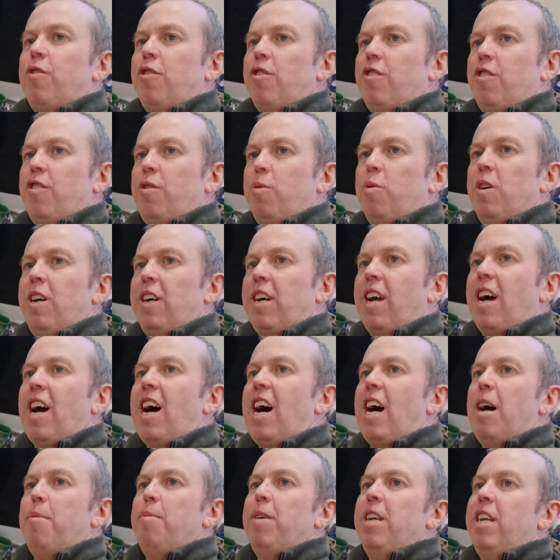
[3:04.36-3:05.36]
function to work
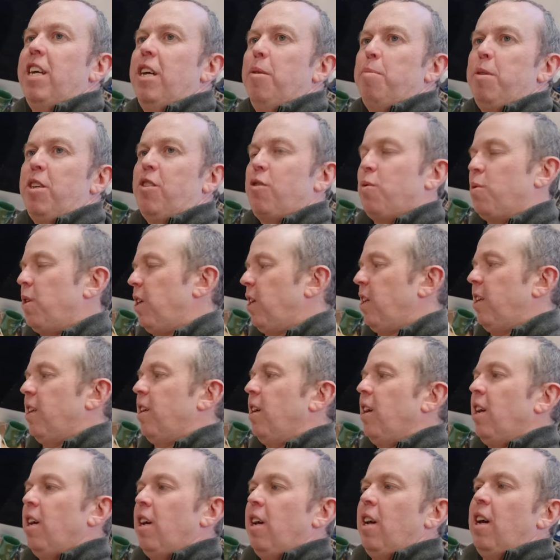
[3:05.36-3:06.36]
out how many are
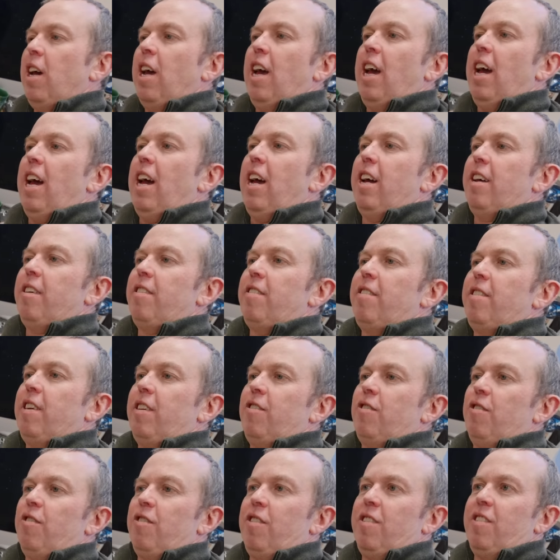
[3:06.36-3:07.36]
between
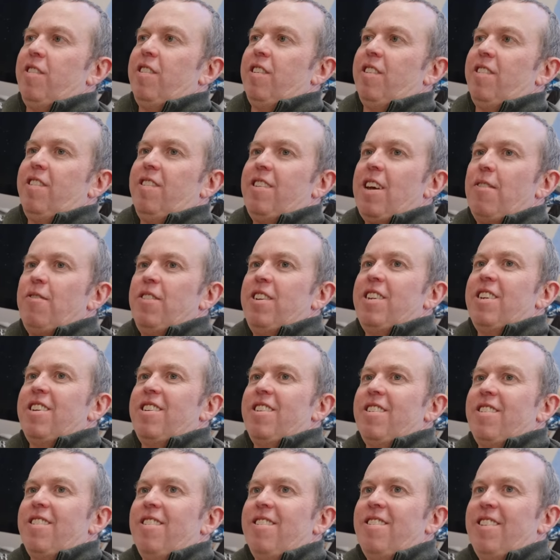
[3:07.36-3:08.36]
667
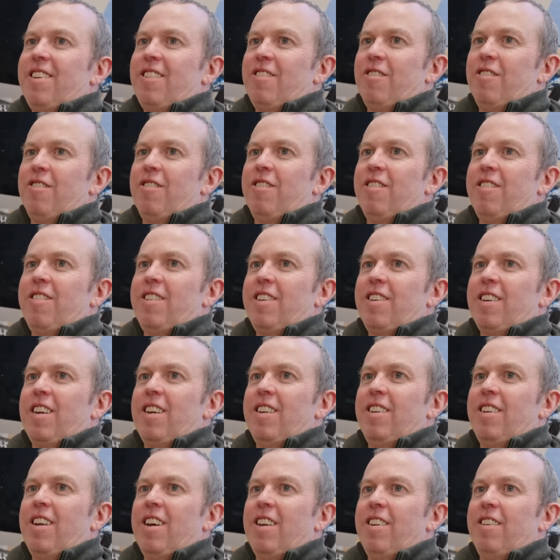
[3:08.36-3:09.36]
digits and
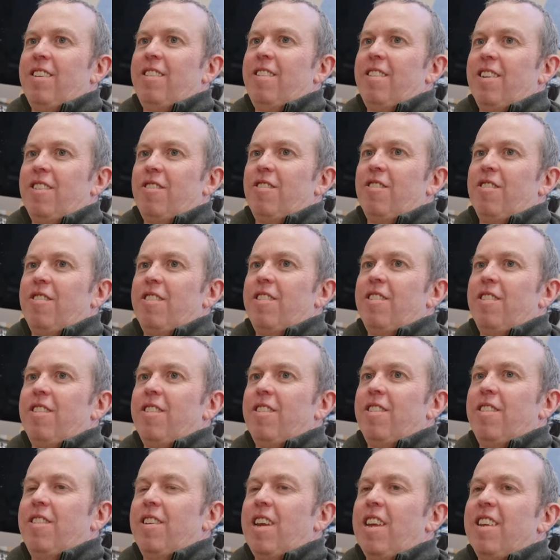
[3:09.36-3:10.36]

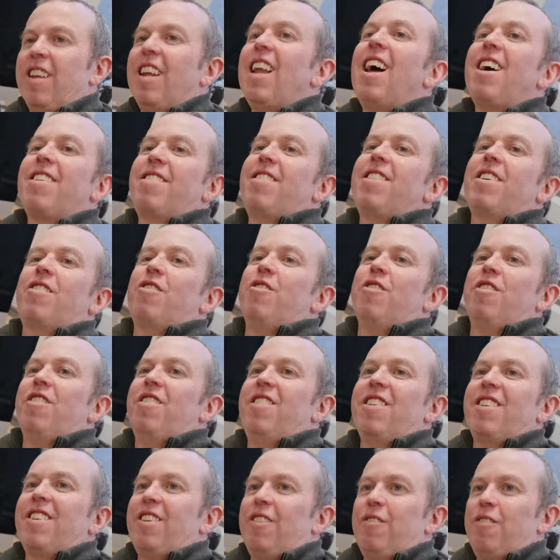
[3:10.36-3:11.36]

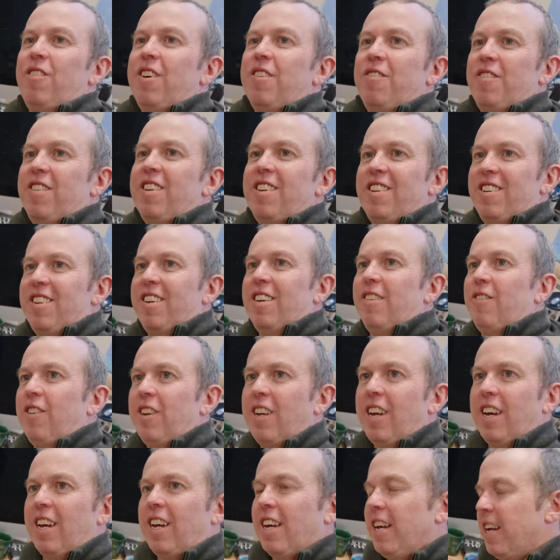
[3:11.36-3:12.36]
665th digit, if
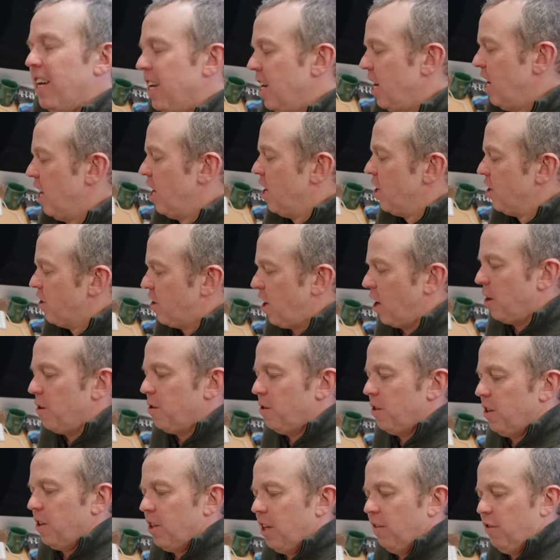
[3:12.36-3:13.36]
you like.
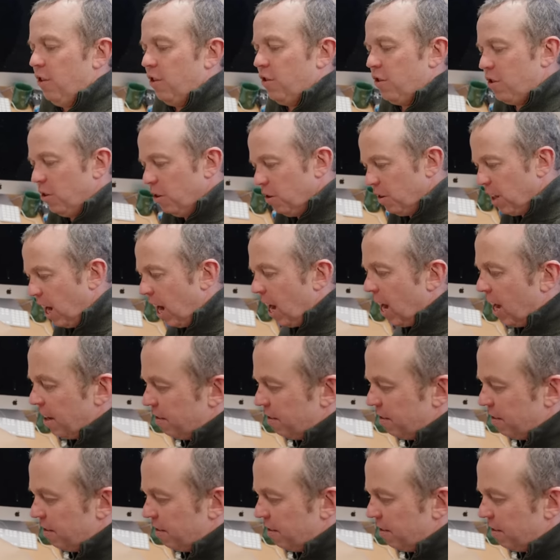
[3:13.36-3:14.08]
So if you do that